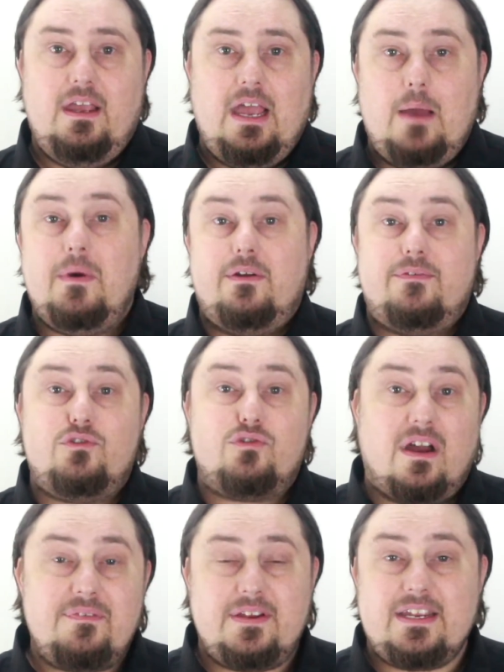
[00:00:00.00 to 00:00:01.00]
amount of
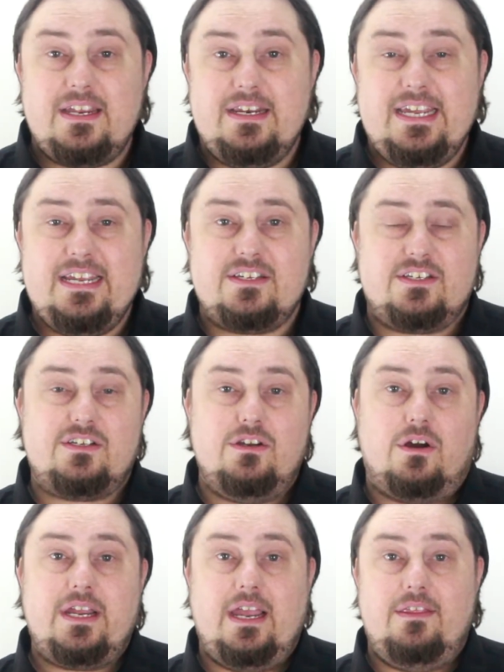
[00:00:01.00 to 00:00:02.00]
traffic it needs, it's
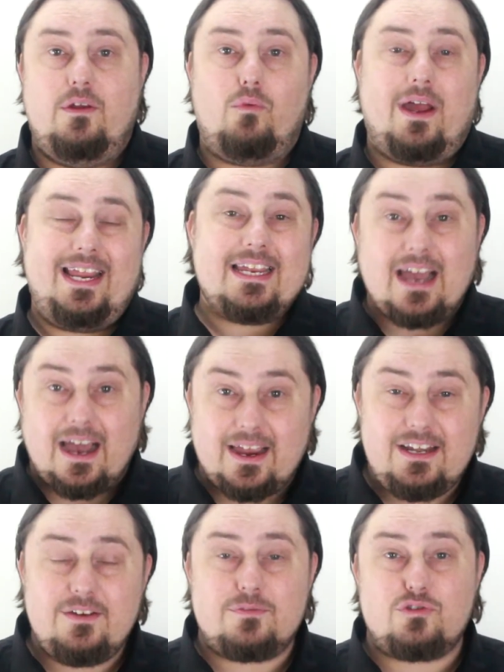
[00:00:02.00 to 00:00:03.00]
not getting the right
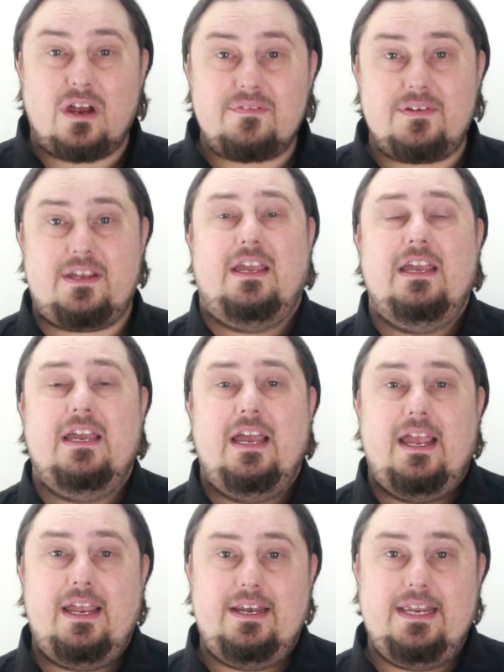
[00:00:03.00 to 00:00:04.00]
kind of traffic
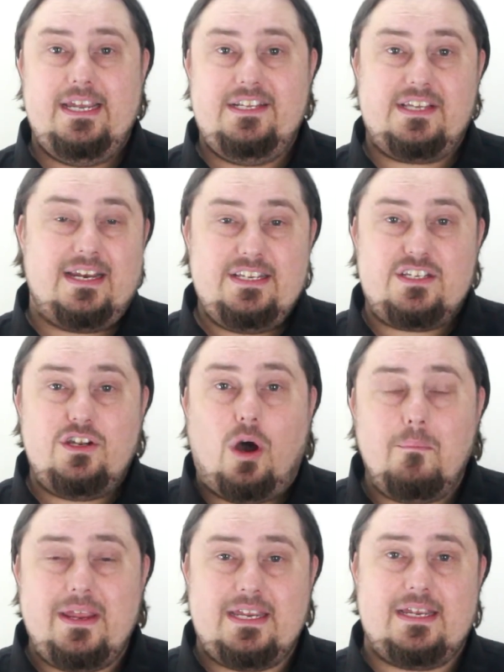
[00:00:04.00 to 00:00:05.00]
it needs, and it's not
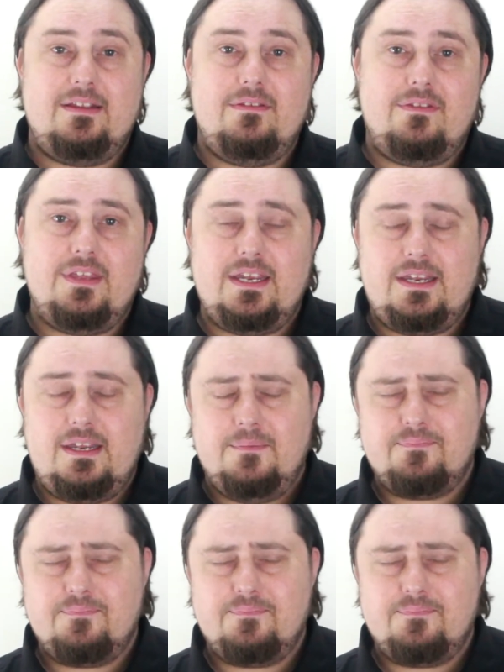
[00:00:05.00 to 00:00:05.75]
making the